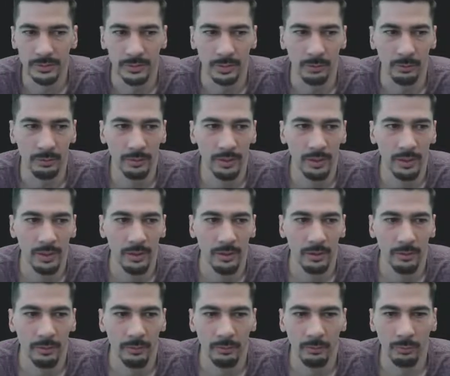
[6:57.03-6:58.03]
So
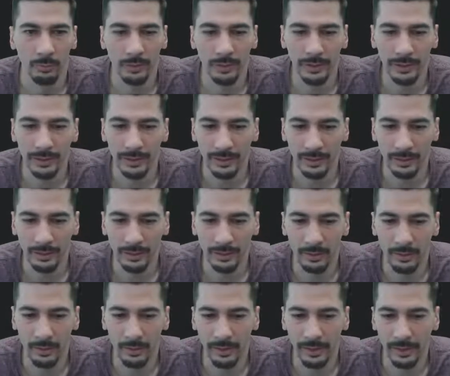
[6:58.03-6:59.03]
really neat
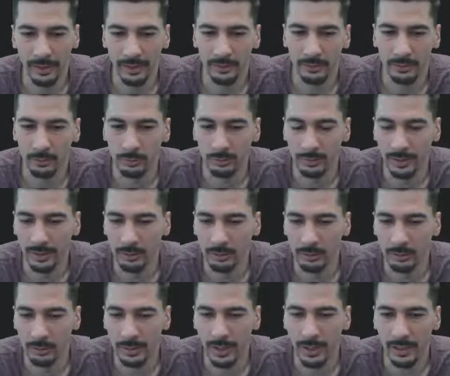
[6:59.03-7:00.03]
little thing to kind of
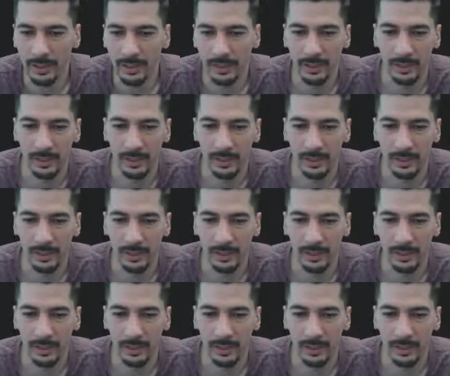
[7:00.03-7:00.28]
look at.